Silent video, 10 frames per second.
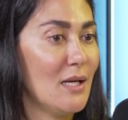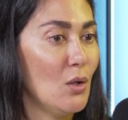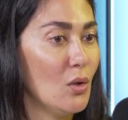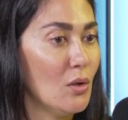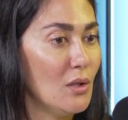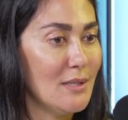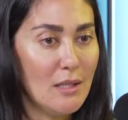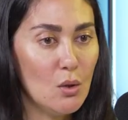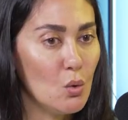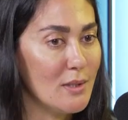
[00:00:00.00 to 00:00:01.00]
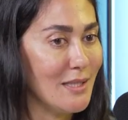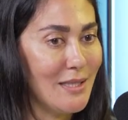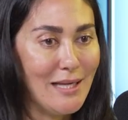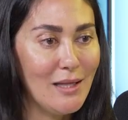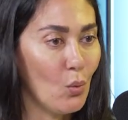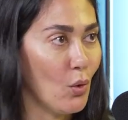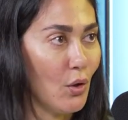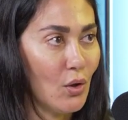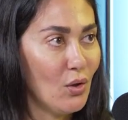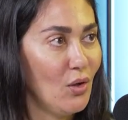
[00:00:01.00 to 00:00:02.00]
How do you continue? It's a daily work.